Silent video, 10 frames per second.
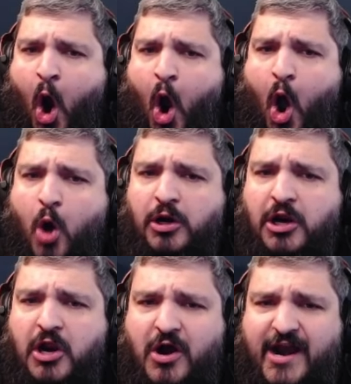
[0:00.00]
Oh,
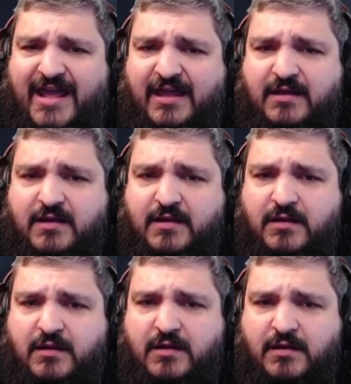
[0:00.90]
lordy!
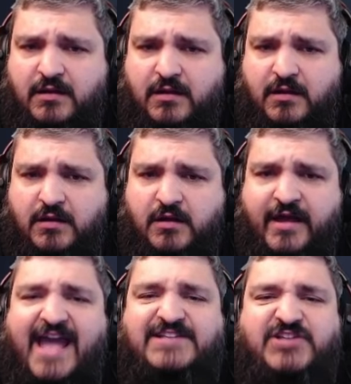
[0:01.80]

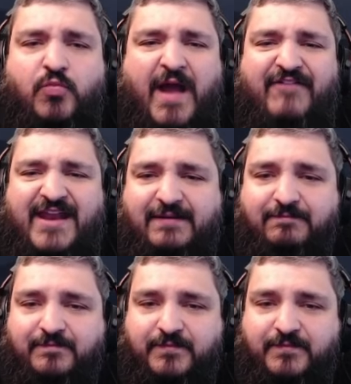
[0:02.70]
It's a Revenant!